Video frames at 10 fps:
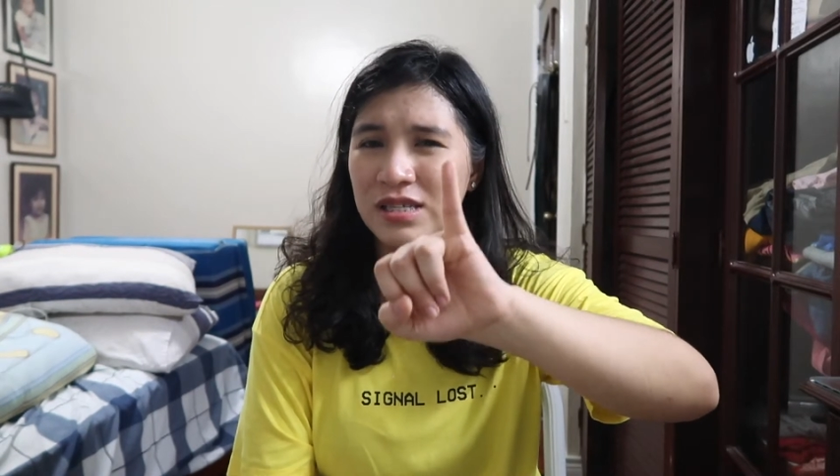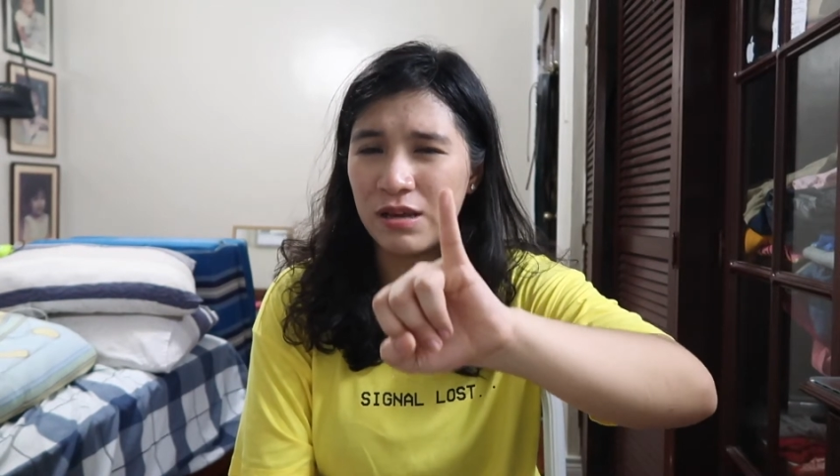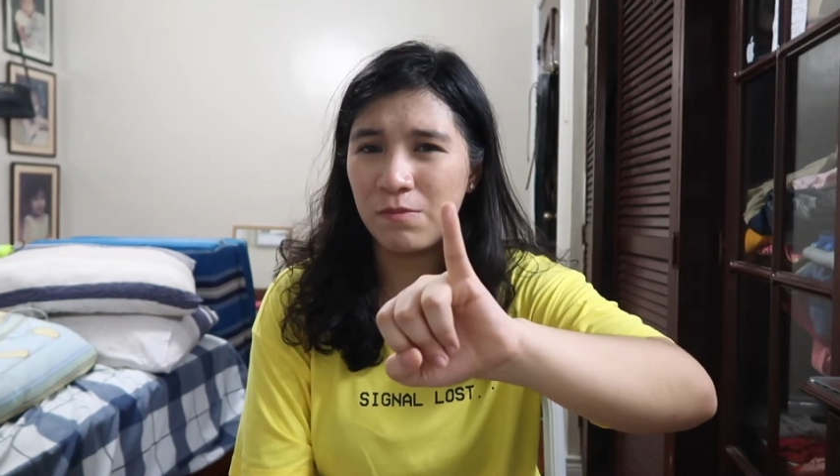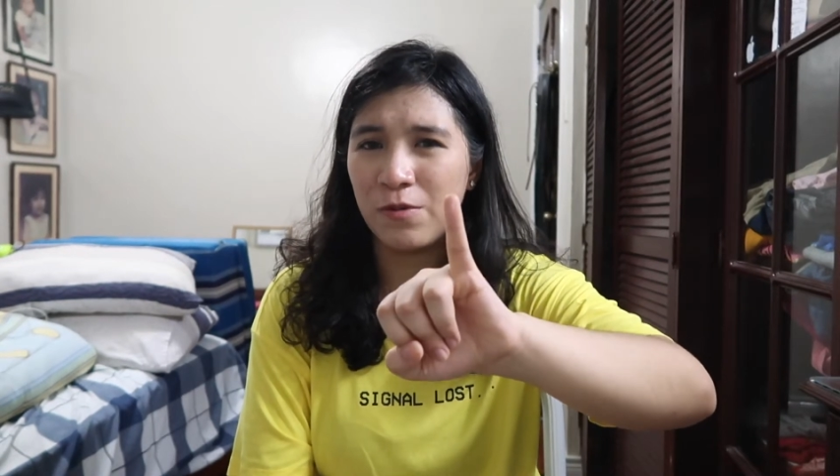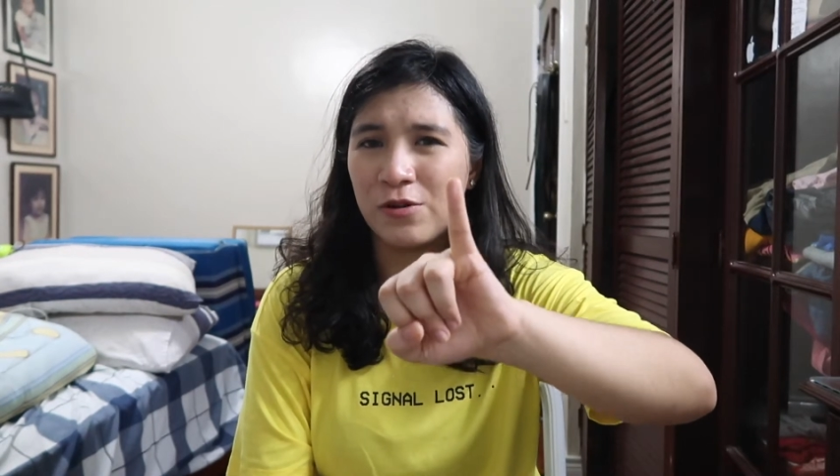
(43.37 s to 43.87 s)

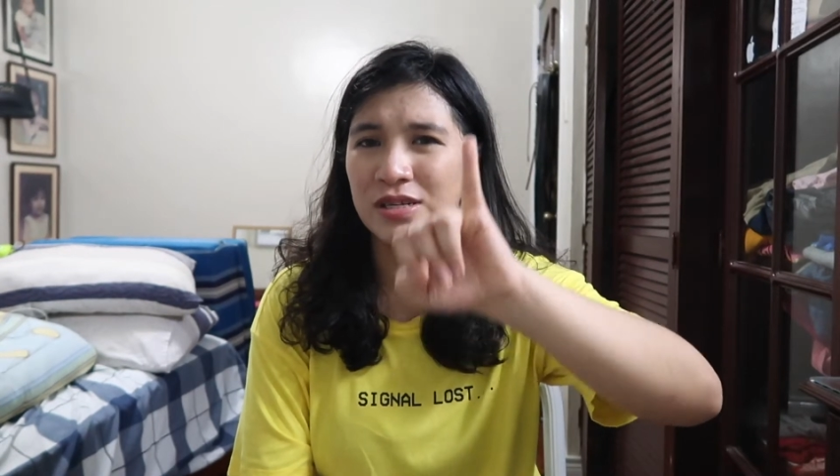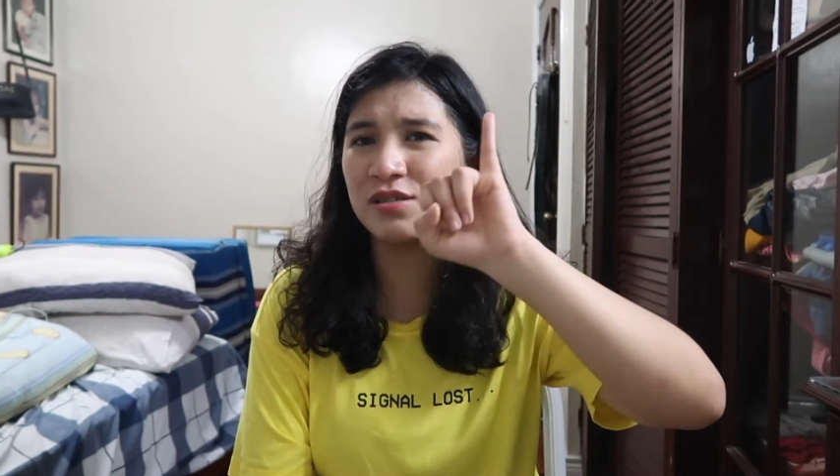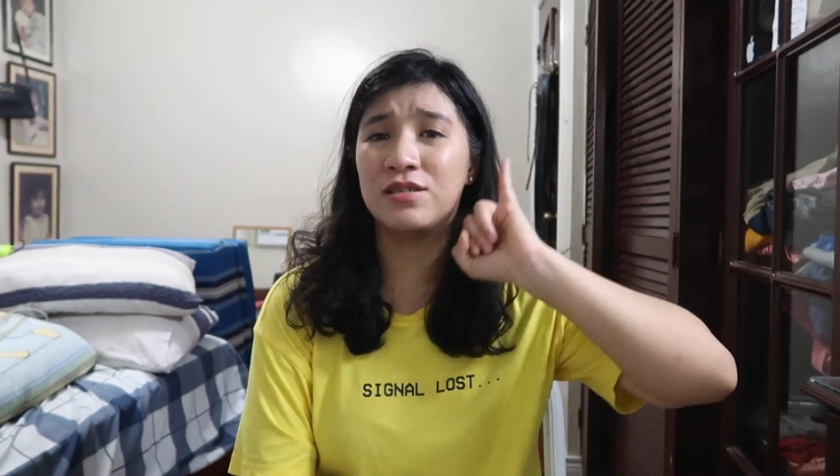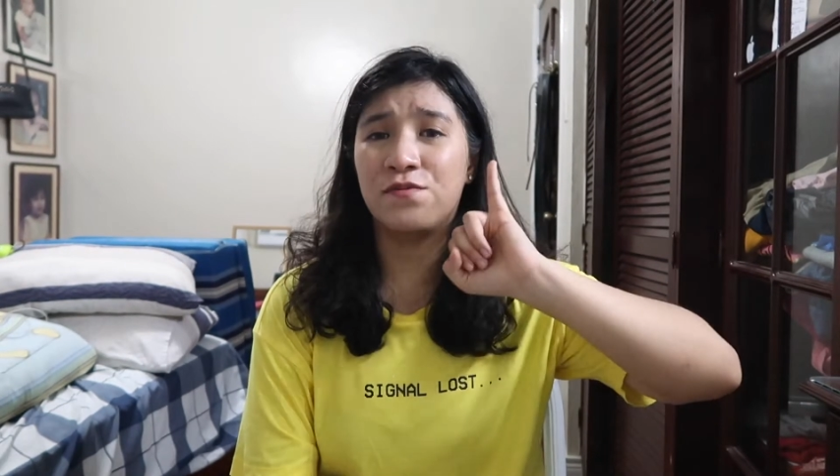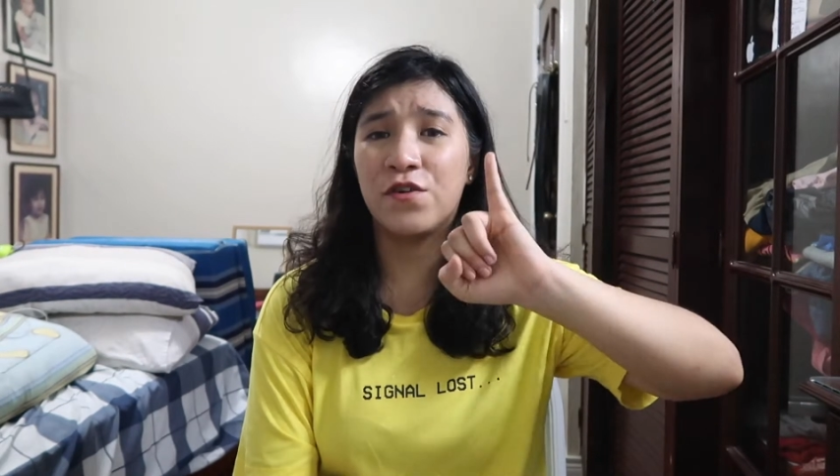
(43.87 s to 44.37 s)
simple.
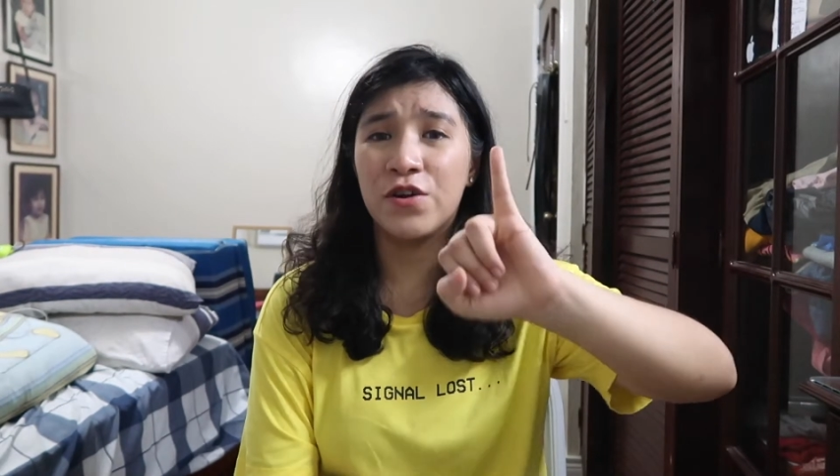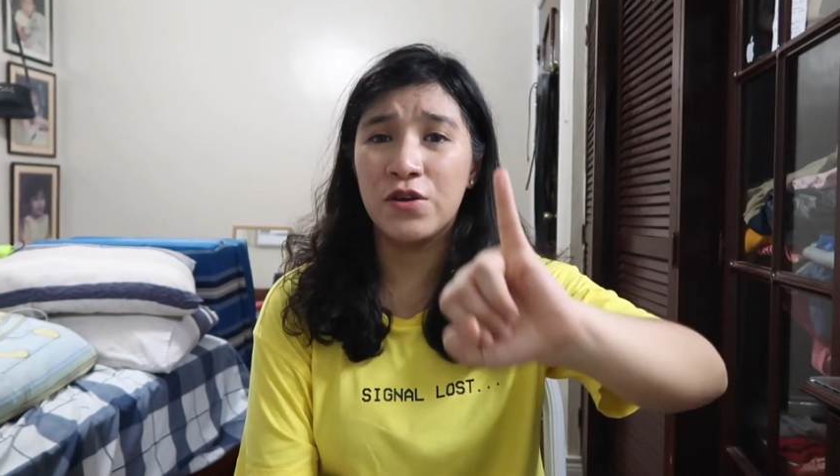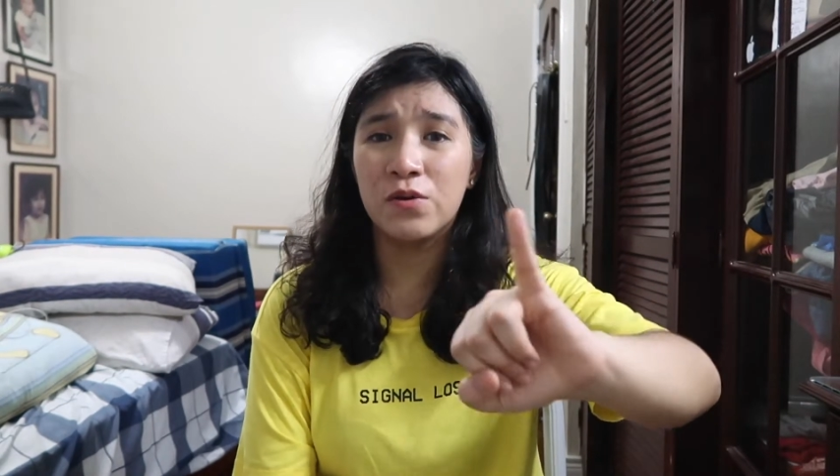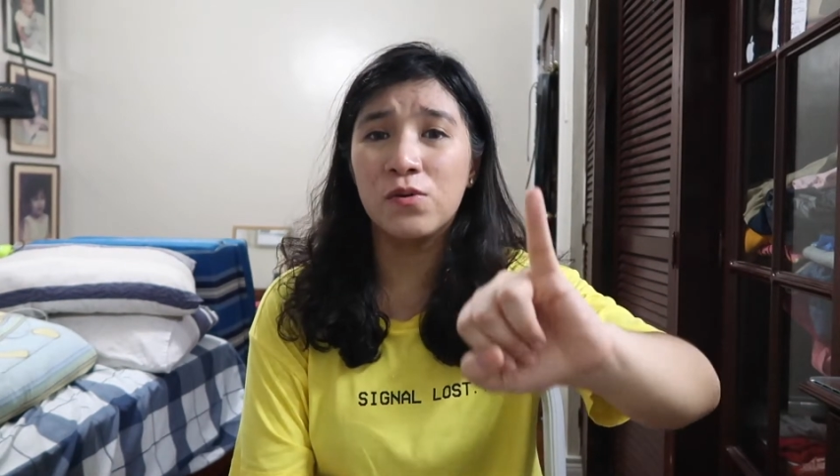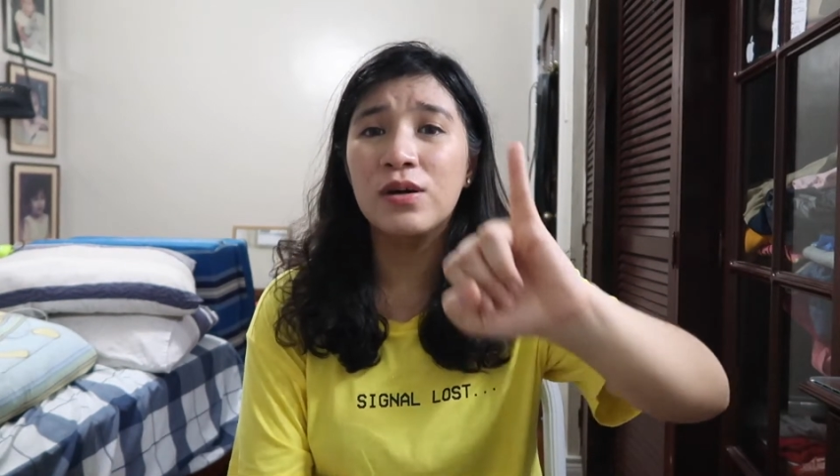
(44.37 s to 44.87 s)
It's for
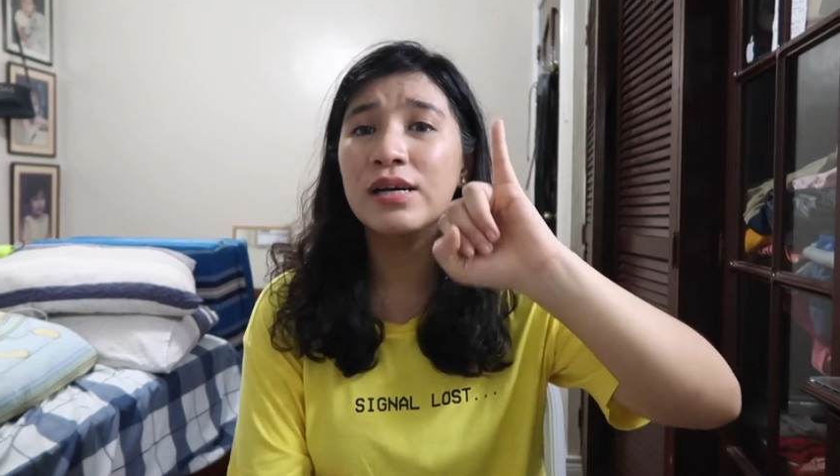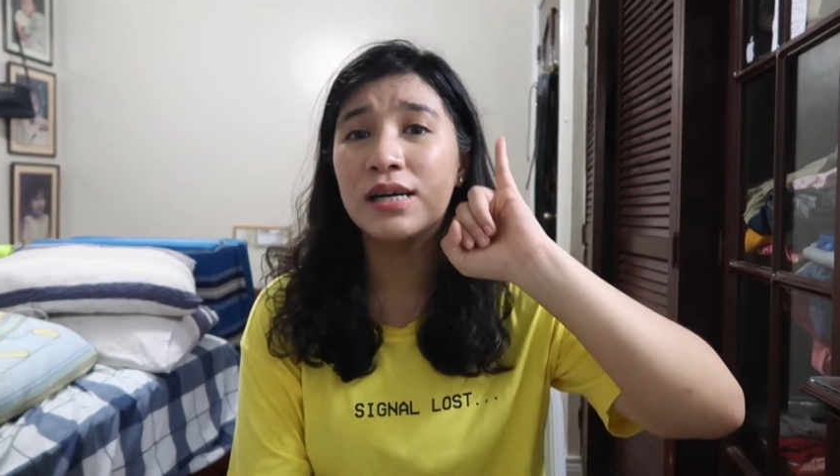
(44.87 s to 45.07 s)
you.